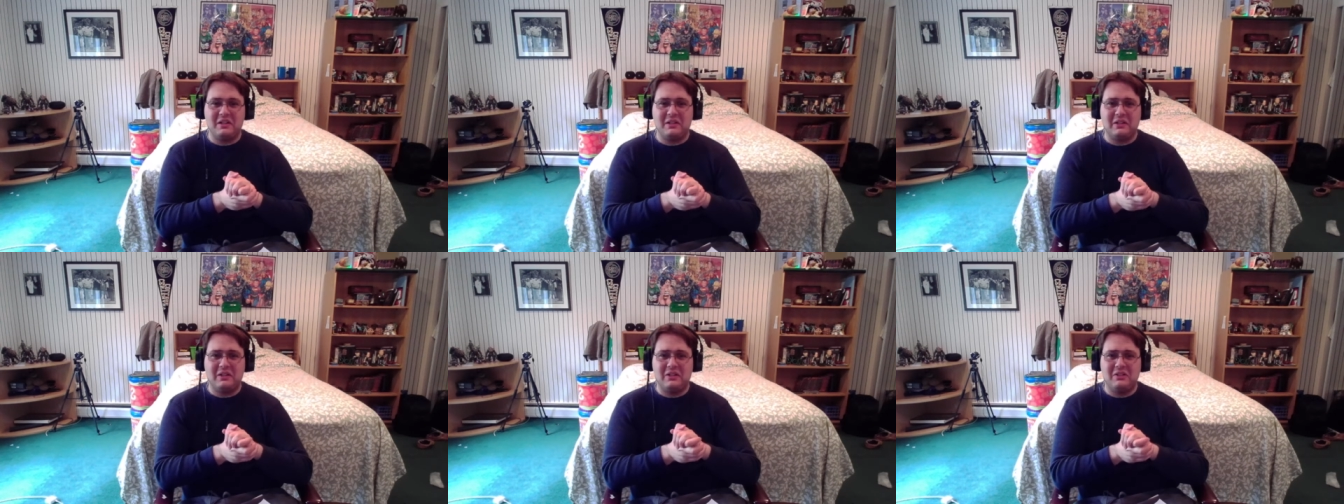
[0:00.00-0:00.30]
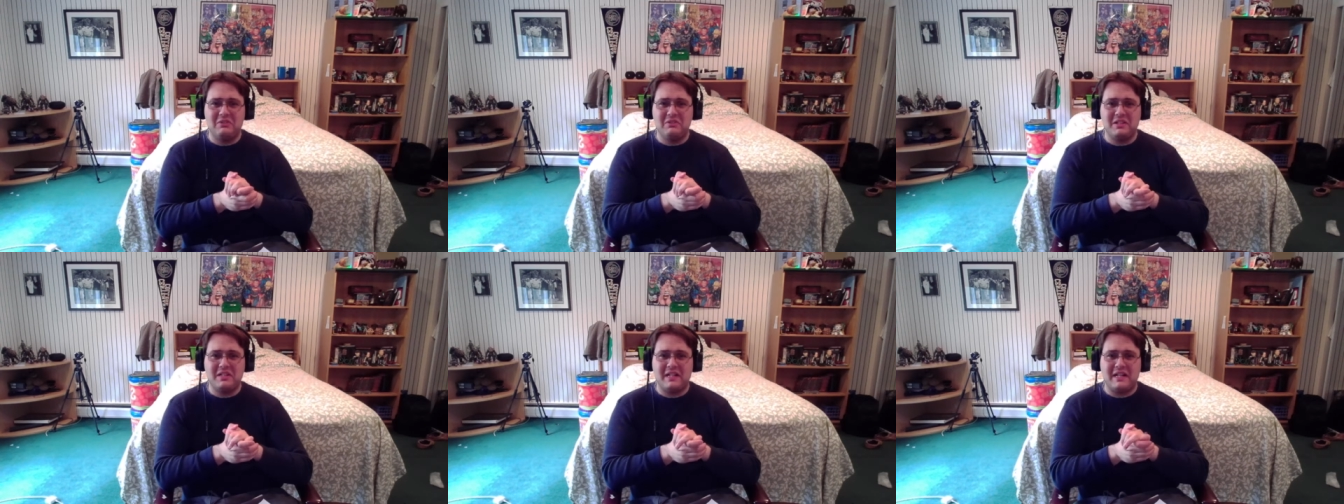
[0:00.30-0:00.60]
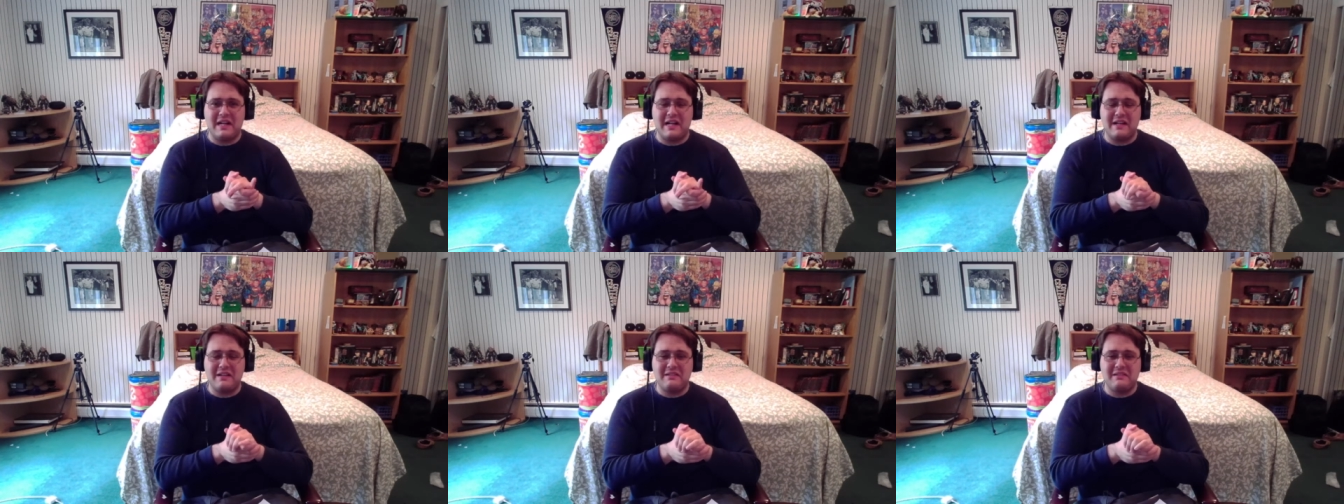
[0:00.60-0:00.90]
oh
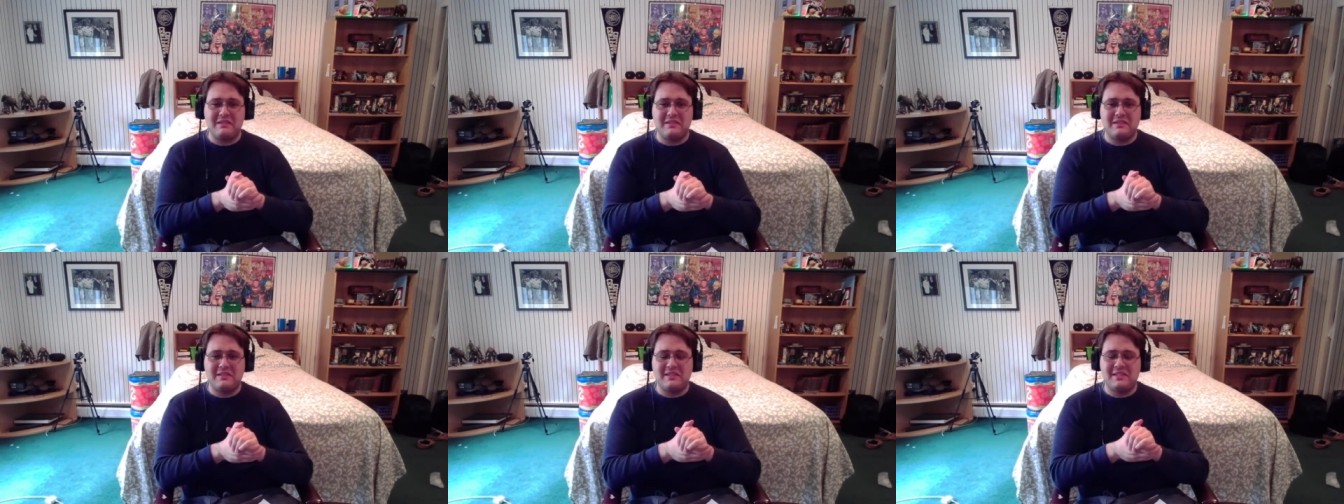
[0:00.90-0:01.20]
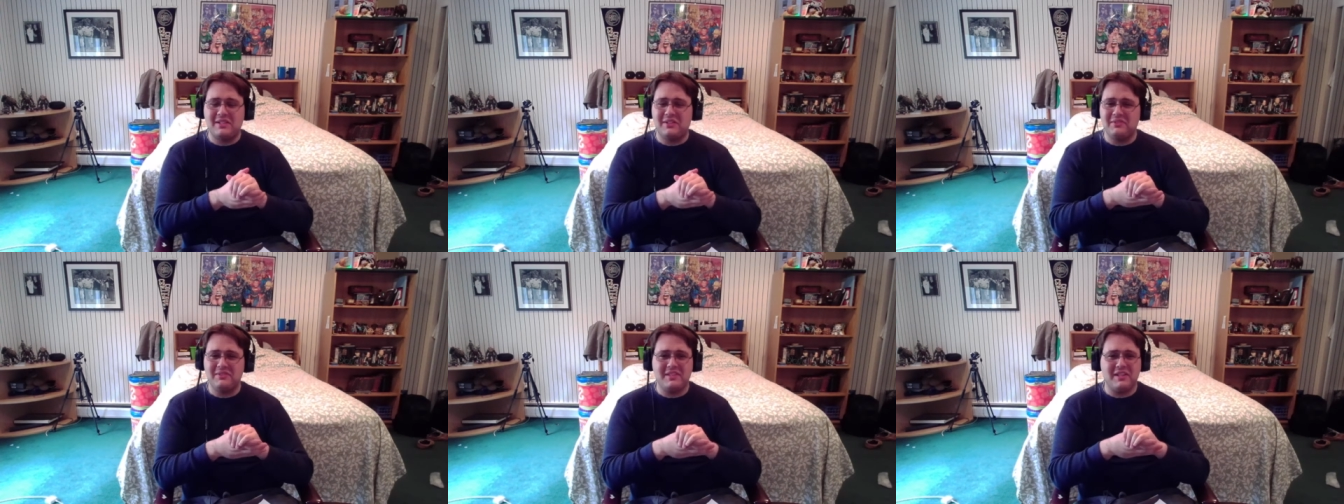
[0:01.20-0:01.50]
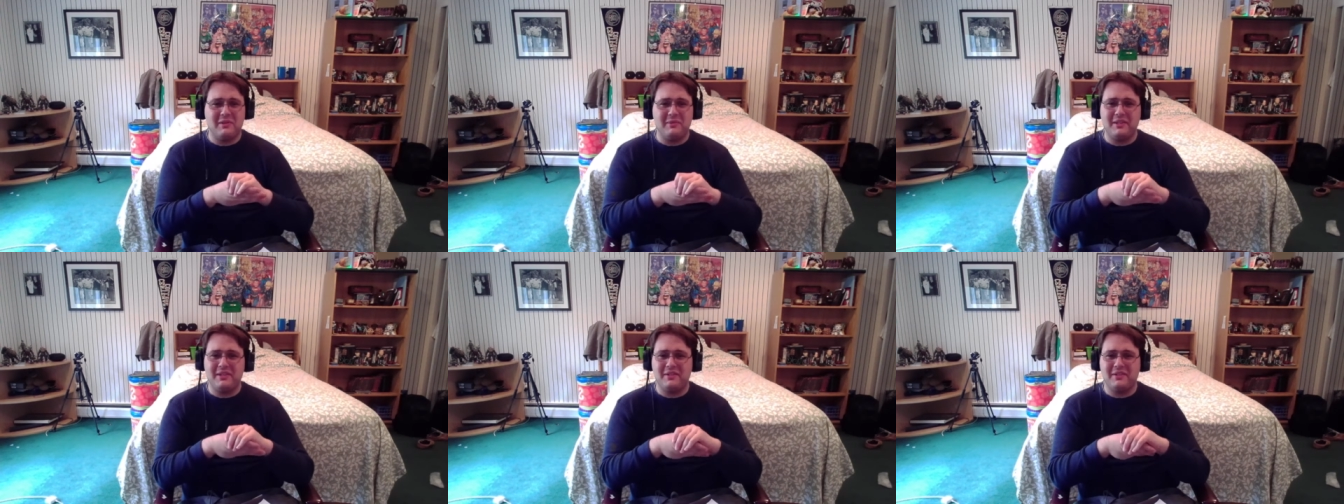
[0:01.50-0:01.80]
god, don't
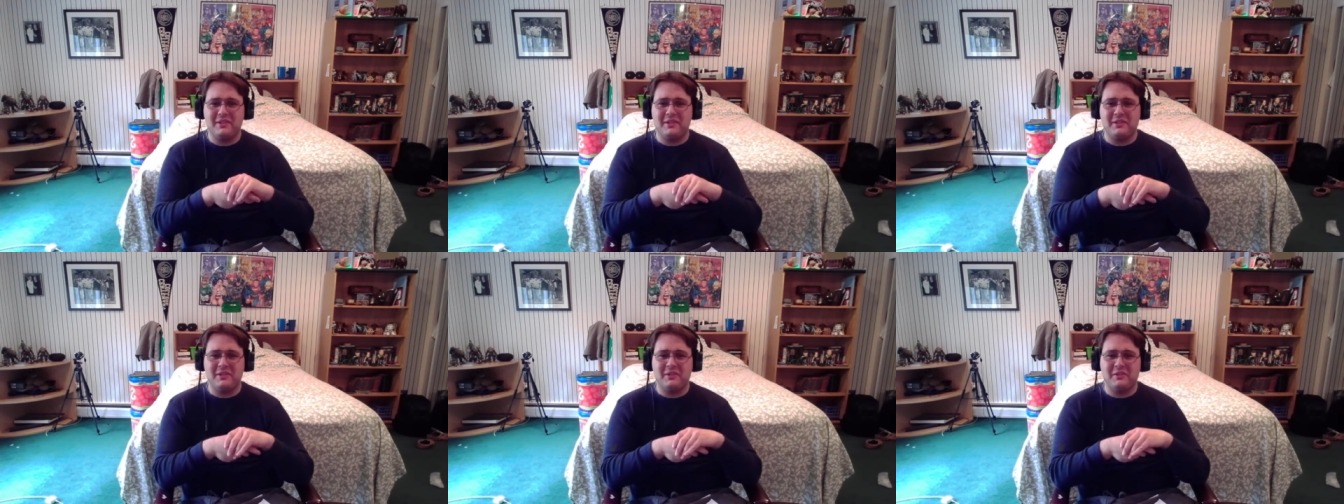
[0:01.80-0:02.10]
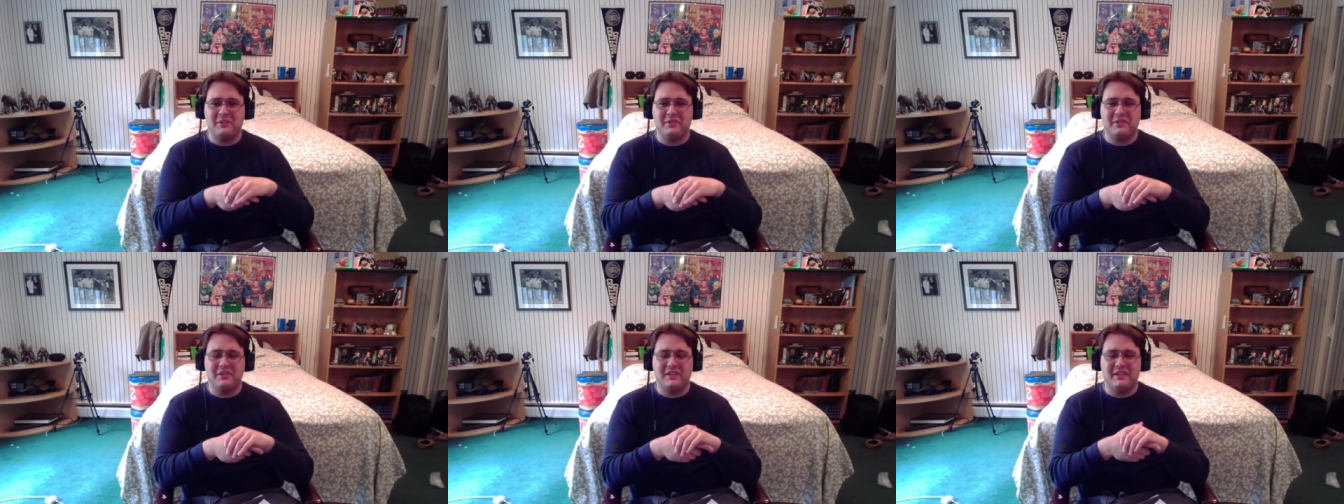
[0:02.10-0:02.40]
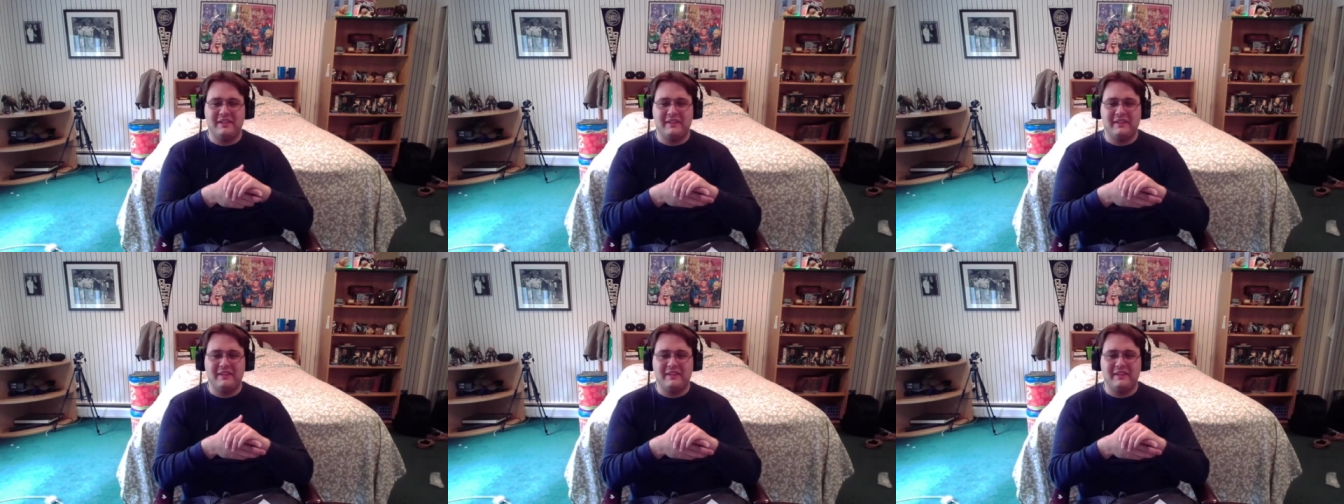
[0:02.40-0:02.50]
tell me that.